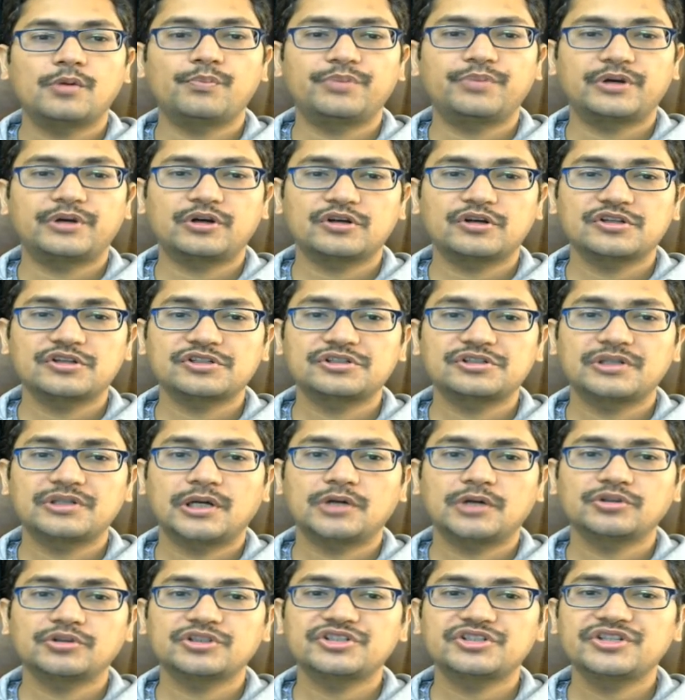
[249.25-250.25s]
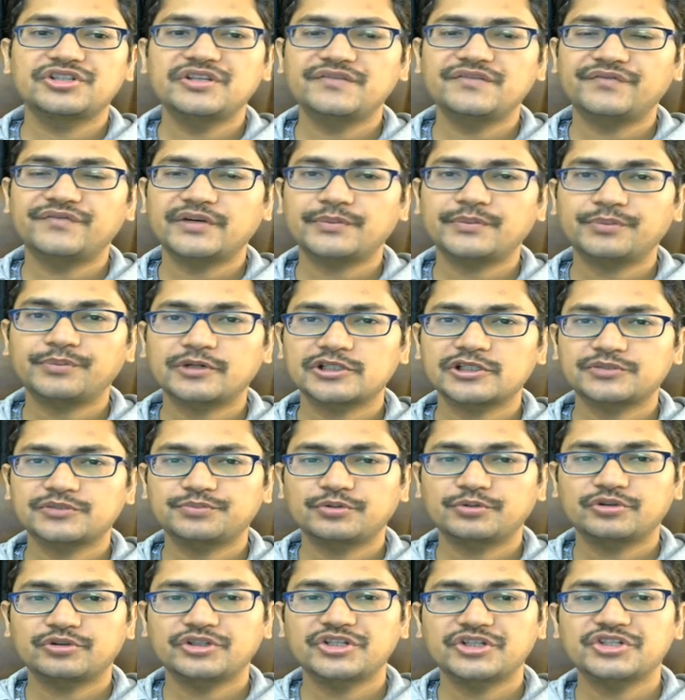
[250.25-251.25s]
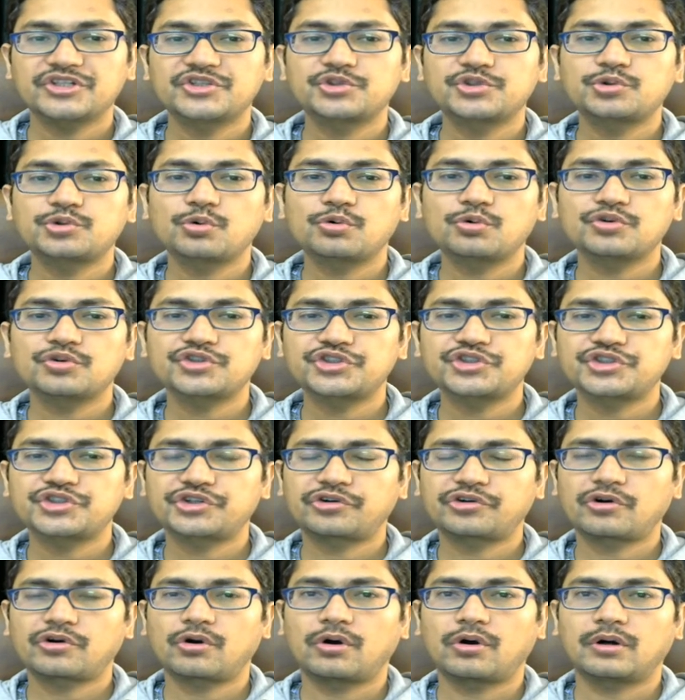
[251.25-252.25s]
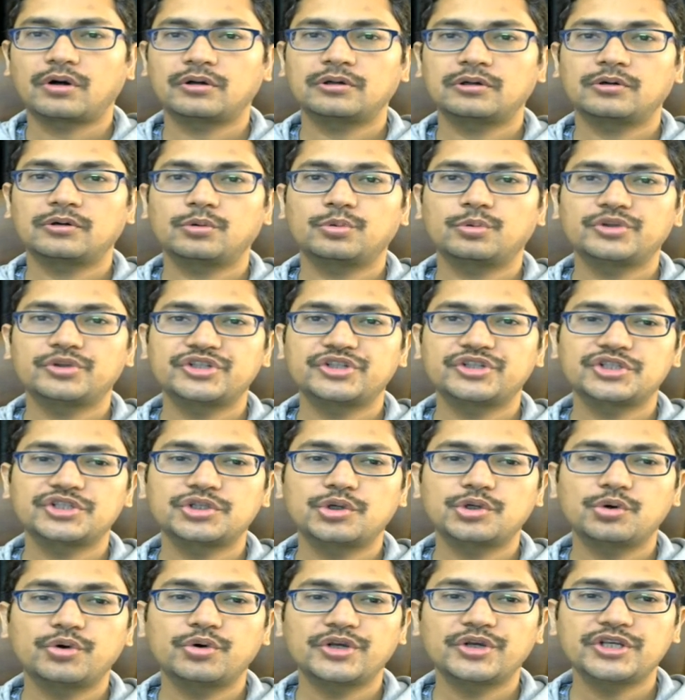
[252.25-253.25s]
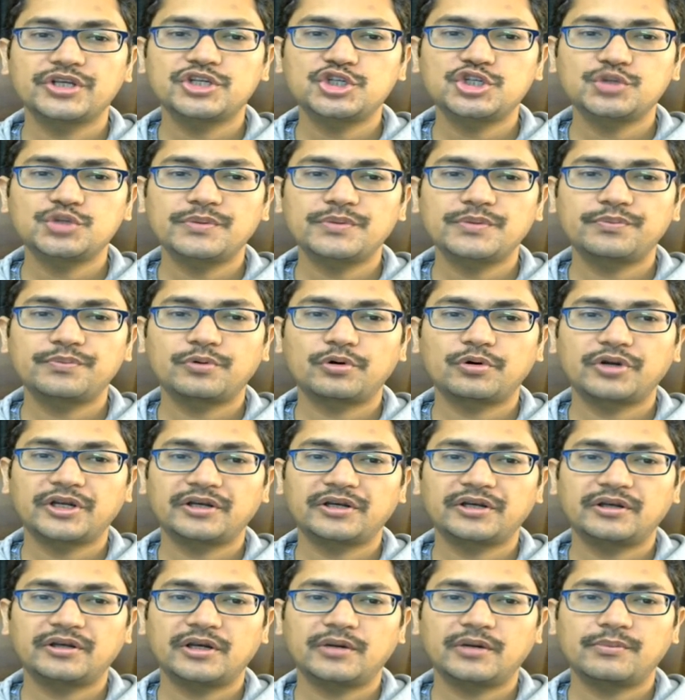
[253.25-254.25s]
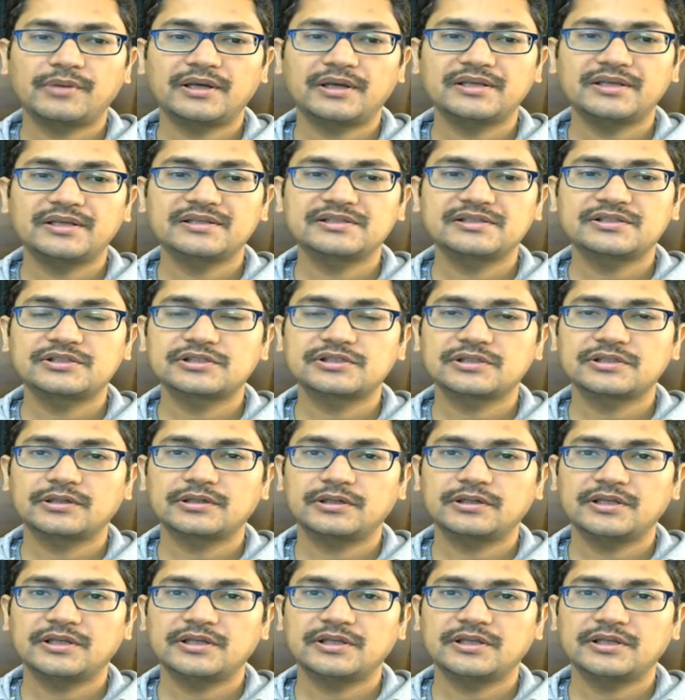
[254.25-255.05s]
because now the c5 pass pawn is so strong, which is going to be protected by his